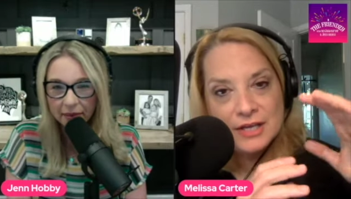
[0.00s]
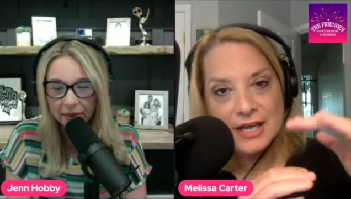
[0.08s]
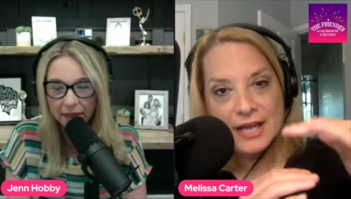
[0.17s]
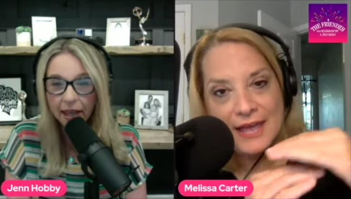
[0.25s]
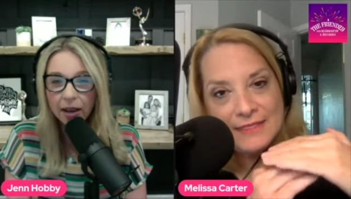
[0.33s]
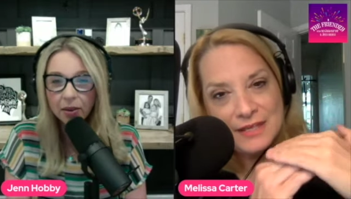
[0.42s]

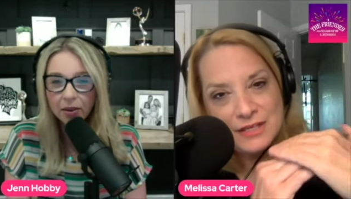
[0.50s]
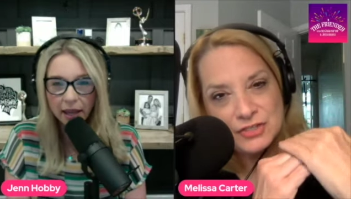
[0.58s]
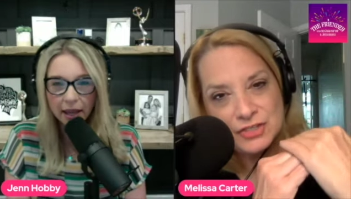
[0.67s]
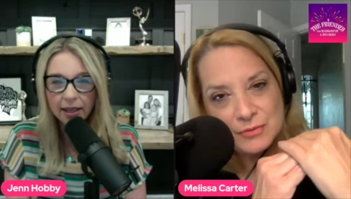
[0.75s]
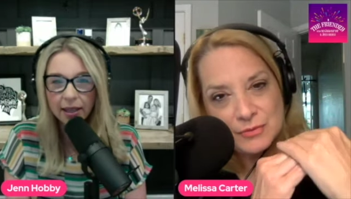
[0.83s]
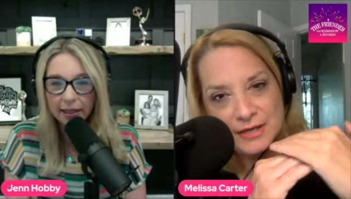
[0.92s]
Speaker 1: Yeah. And
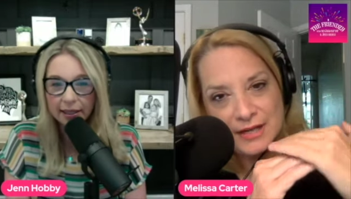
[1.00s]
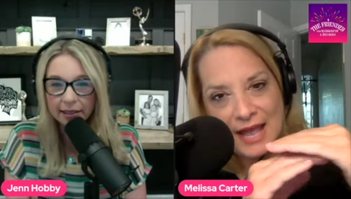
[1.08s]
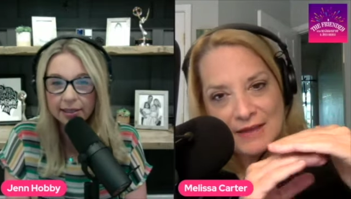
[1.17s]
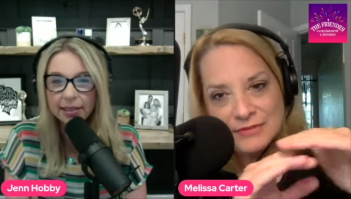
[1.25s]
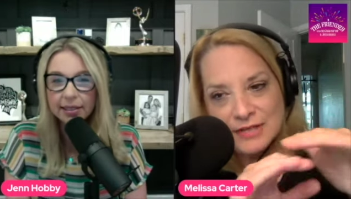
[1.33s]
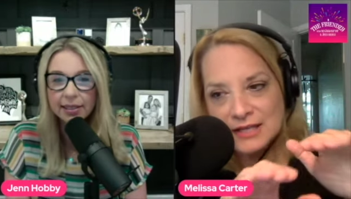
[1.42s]
yeah. Would
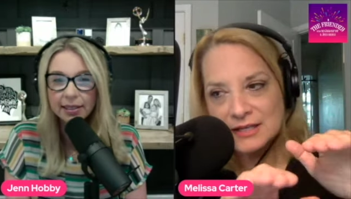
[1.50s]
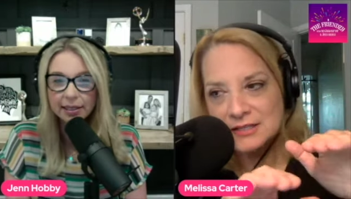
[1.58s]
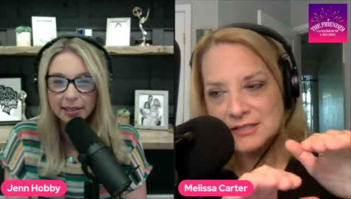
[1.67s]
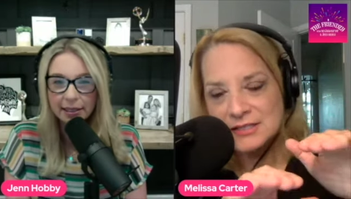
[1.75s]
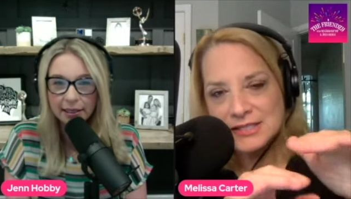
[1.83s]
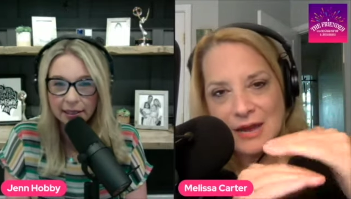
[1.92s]
have like a
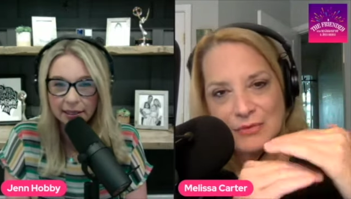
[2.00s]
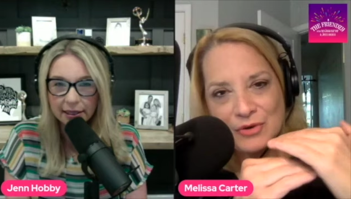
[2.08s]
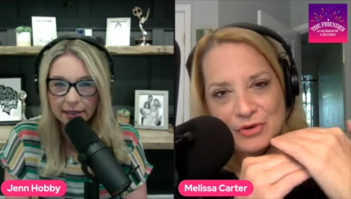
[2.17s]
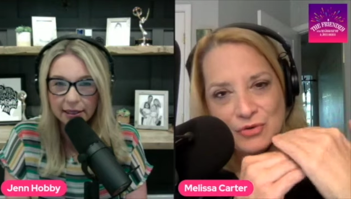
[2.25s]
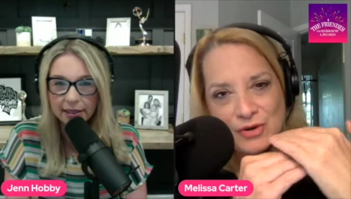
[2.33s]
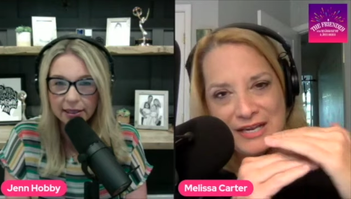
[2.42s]
sour
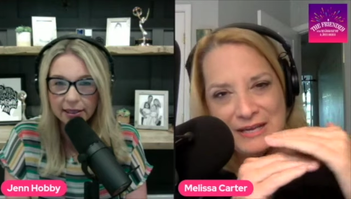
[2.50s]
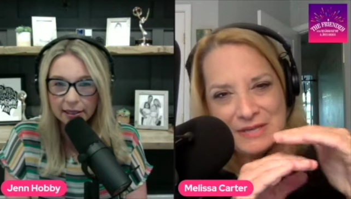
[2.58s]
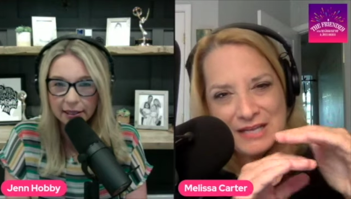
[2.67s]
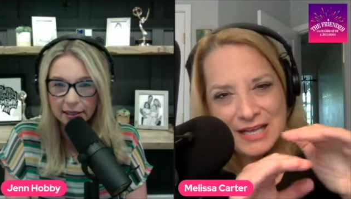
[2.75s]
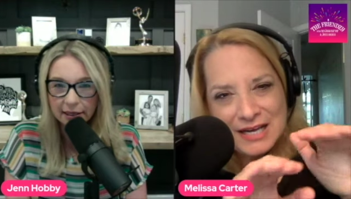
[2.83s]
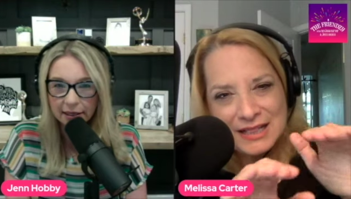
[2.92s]
cream
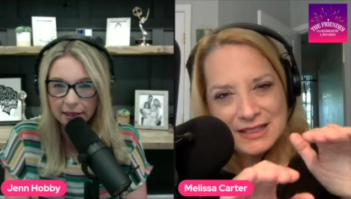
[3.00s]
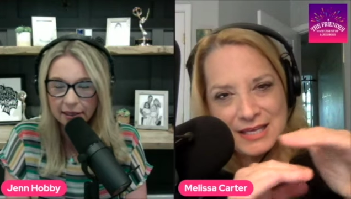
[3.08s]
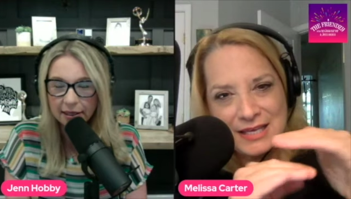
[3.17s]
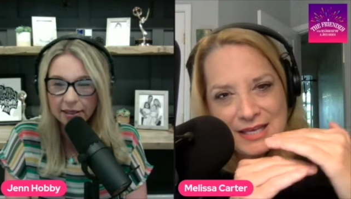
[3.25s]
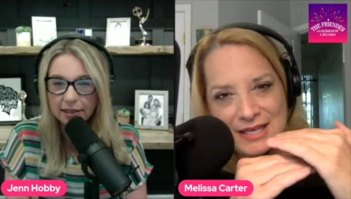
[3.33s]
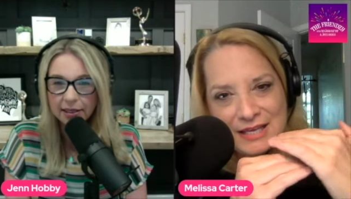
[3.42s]
kind of
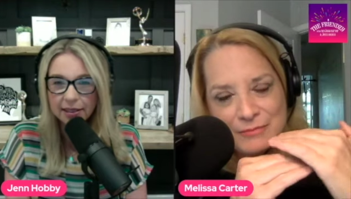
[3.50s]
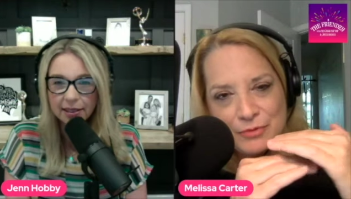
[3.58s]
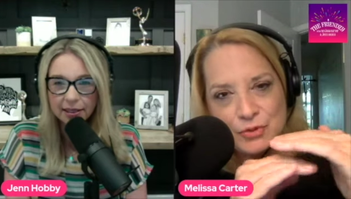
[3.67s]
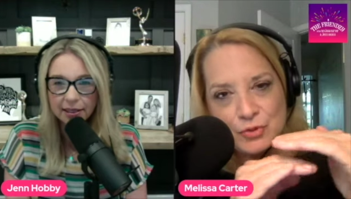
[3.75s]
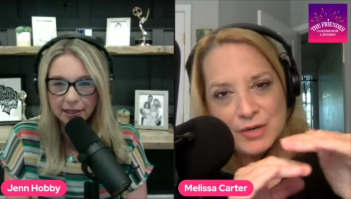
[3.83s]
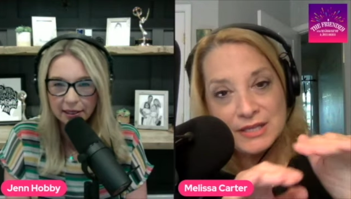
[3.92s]
thing in
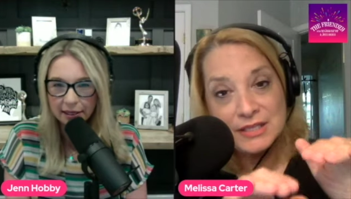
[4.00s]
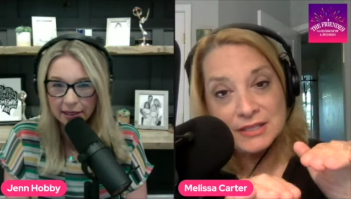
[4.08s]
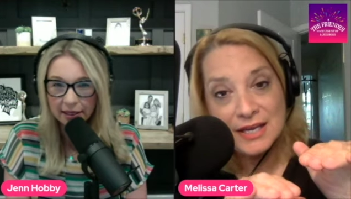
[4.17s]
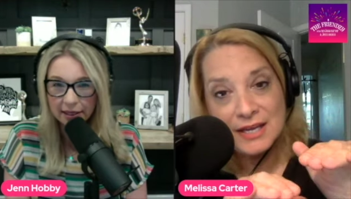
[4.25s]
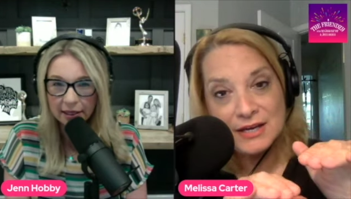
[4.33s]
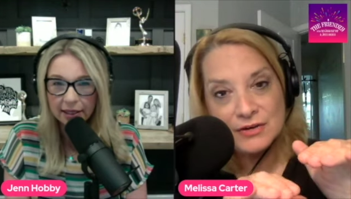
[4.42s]
between the
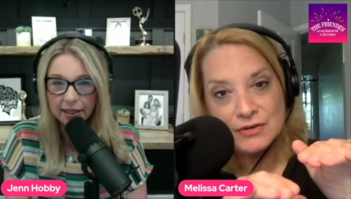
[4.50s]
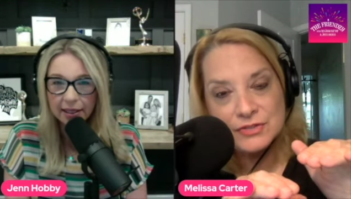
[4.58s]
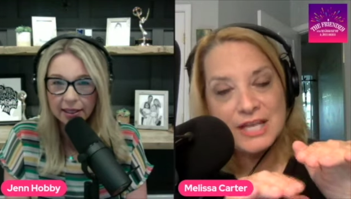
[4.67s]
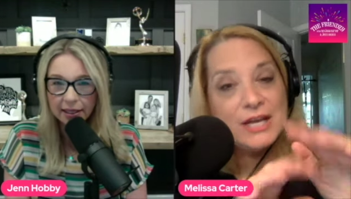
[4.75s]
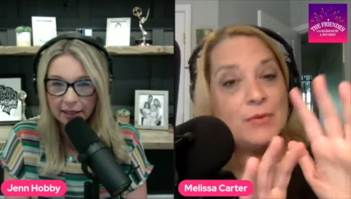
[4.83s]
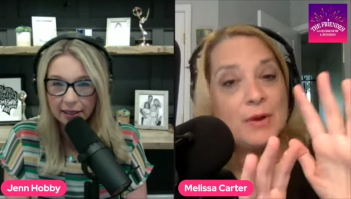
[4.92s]
layers.
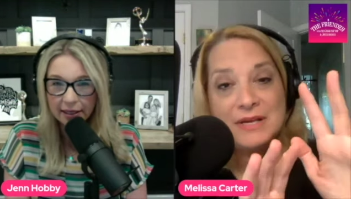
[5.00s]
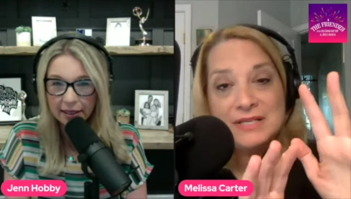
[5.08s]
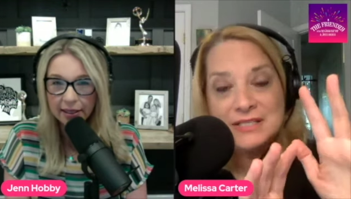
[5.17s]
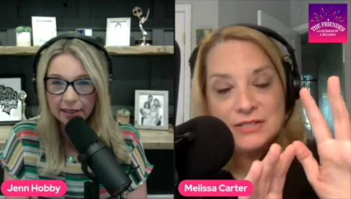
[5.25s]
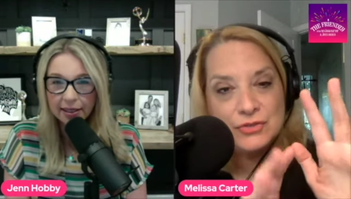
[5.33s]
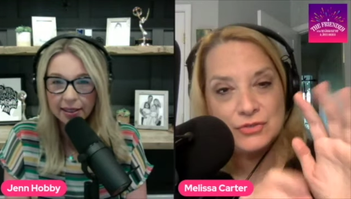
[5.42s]
Anyway, my
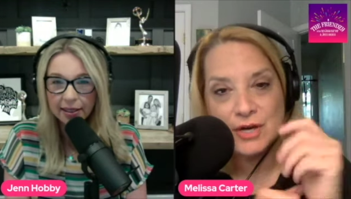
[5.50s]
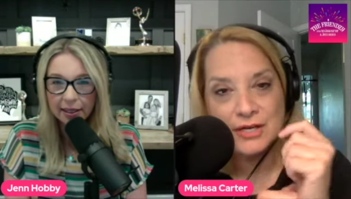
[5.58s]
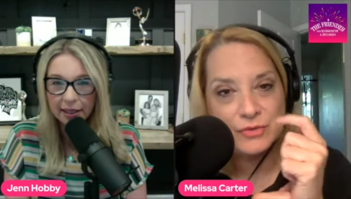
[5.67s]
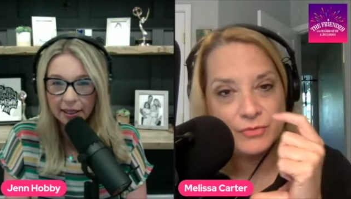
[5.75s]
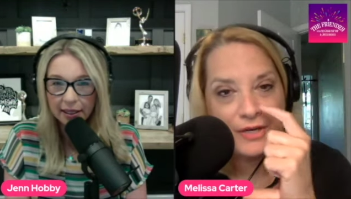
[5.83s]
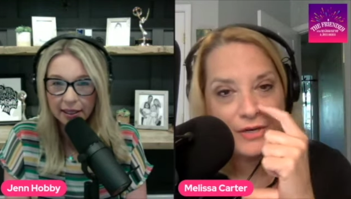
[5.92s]
sister tried to
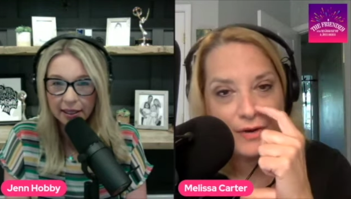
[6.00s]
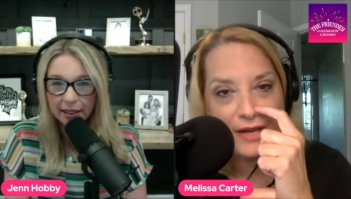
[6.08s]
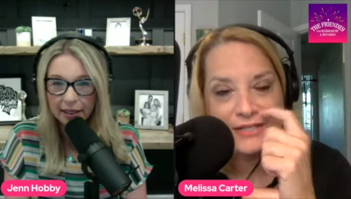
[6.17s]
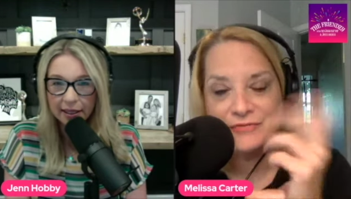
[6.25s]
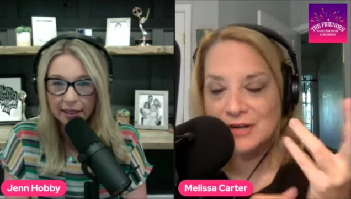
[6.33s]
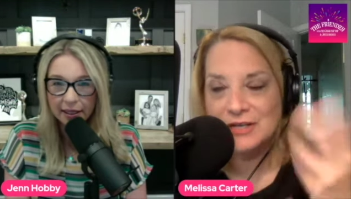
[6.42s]
recreate.
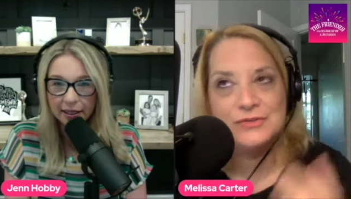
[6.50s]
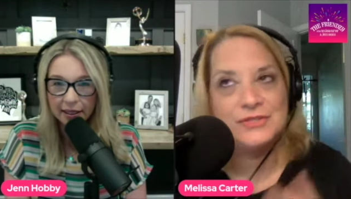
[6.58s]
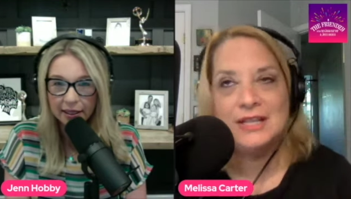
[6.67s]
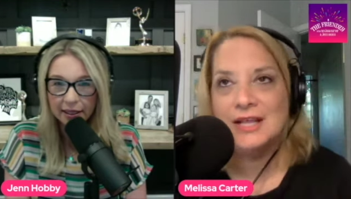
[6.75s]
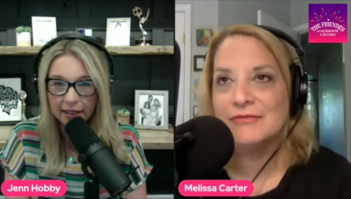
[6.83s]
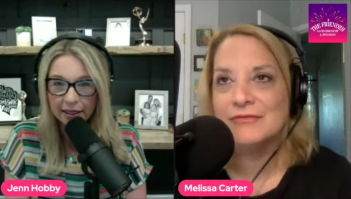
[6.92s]
It's funny you say
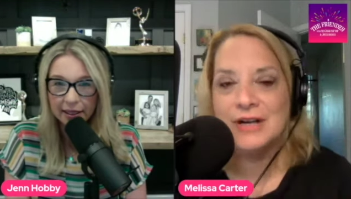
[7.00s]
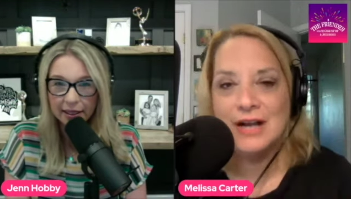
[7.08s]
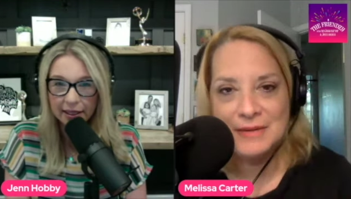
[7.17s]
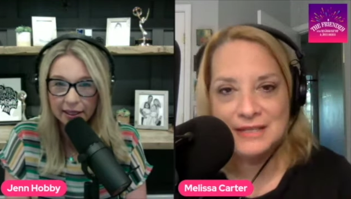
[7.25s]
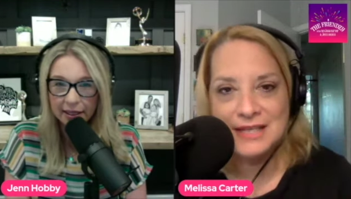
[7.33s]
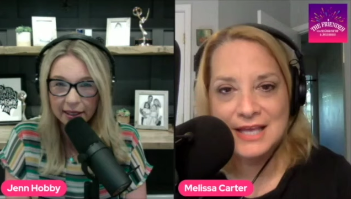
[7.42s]
that. I forgot
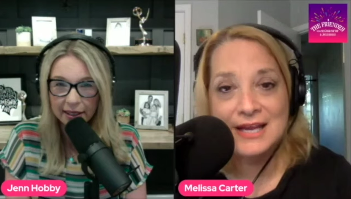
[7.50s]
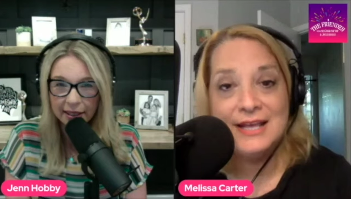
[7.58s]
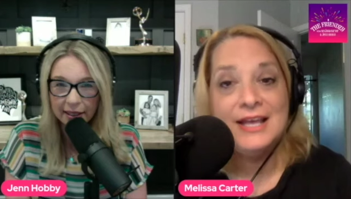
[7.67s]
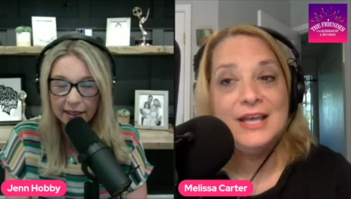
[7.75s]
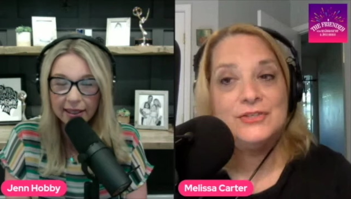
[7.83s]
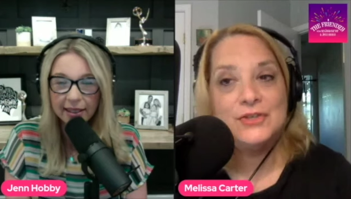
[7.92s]
about that.
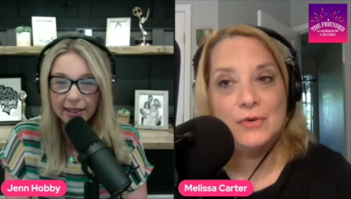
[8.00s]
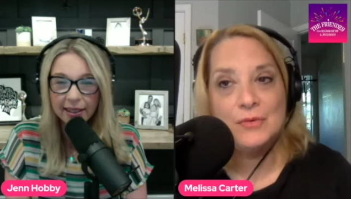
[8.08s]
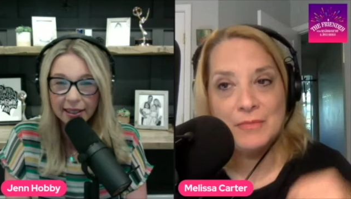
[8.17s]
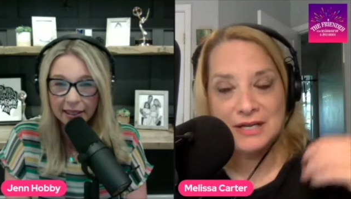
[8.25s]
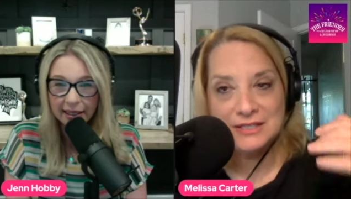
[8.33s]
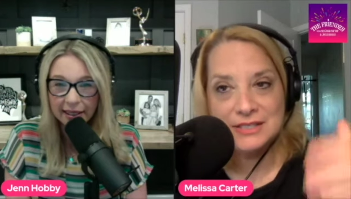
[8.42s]
So
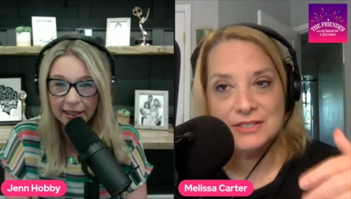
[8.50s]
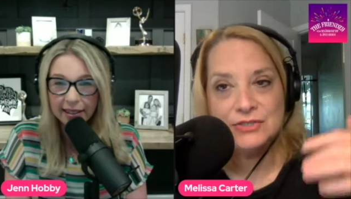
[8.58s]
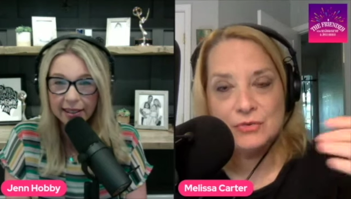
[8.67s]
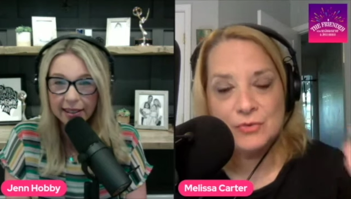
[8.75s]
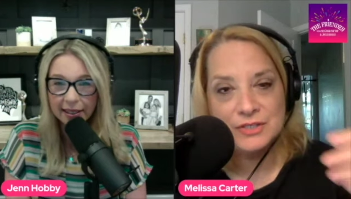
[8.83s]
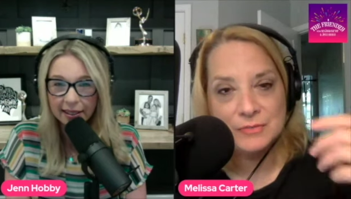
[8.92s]
my sister,
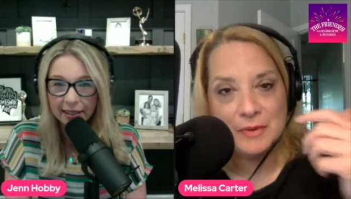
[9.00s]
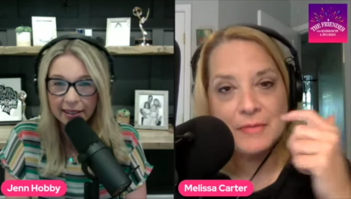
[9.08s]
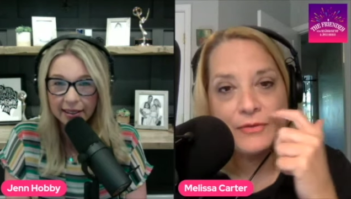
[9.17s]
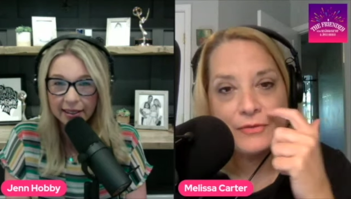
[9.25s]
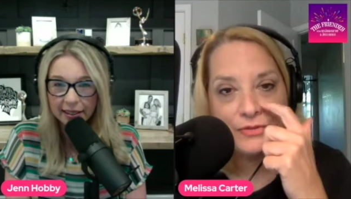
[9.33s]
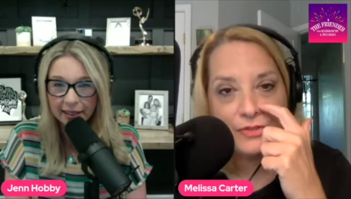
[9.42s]
once my
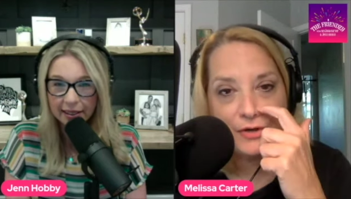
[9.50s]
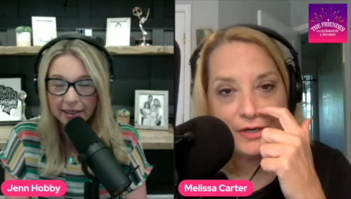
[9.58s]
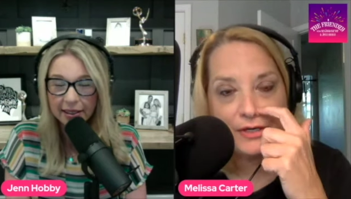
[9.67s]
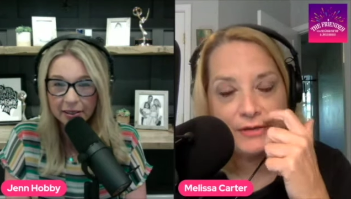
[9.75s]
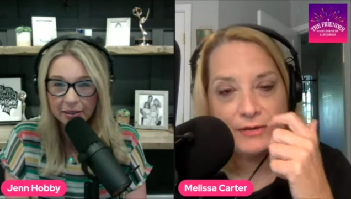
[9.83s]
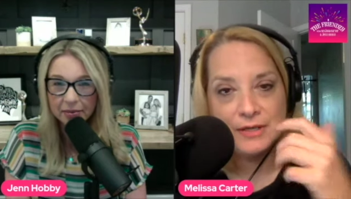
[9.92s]
mother
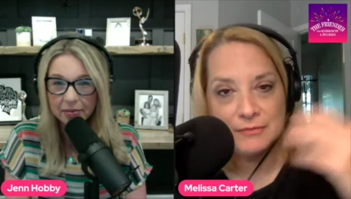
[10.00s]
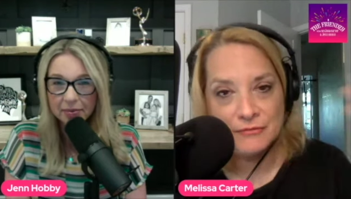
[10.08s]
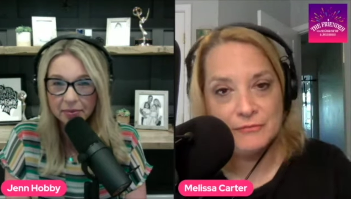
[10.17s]
started